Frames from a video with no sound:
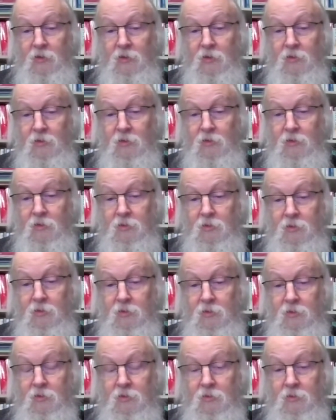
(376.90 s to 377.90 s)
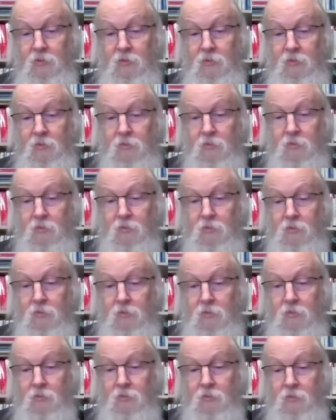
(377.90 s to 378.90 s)

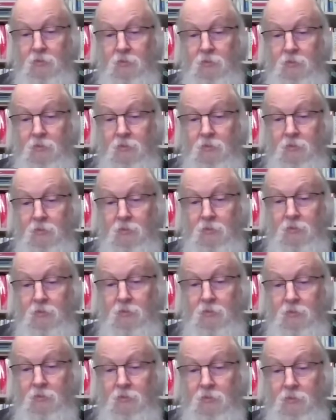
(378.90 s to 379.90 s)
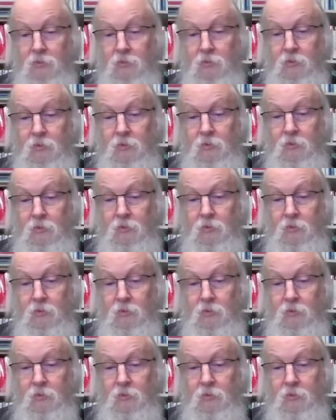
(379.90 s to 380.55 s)
(silence)